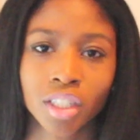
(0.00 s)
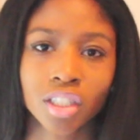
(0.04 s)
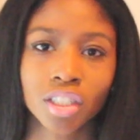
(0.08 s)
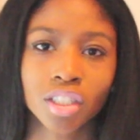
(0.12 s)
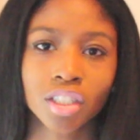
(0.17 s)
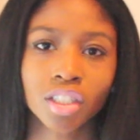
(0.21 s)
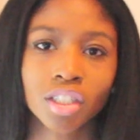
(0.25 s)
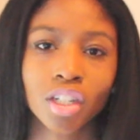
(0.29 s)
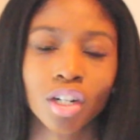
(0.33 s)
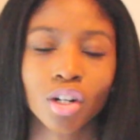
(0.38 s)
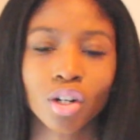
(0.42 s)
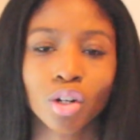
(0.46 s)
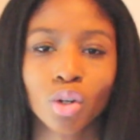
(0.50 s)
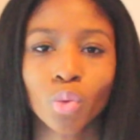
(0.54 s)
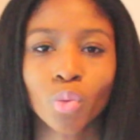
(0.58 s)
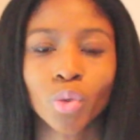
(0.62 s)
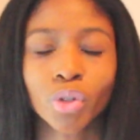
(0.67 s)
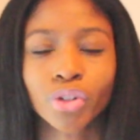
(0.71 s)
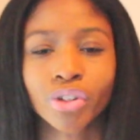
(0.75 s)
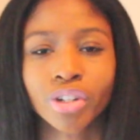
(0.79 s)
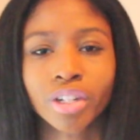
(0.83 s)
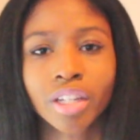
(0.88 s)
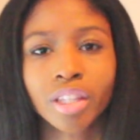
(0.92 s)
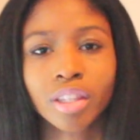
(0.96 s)
So
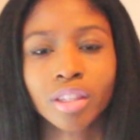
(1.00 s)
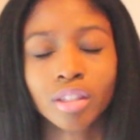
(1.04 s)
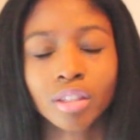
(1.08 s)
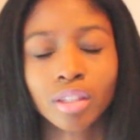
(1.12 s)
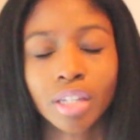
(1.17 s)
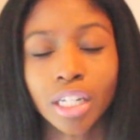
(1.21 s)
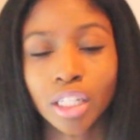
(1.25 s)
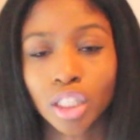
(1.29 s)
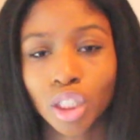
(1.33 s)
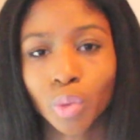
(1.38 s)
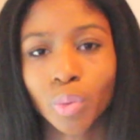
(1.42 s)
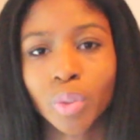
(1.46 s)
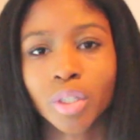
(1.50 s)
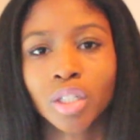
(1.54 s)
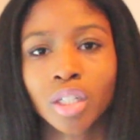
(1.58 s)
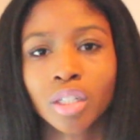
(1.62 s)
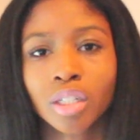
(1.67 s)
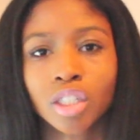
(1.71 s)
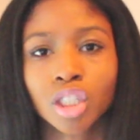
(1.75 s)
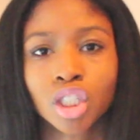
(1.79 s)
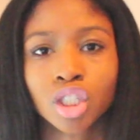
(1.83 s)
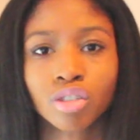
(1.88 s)
when your intuition is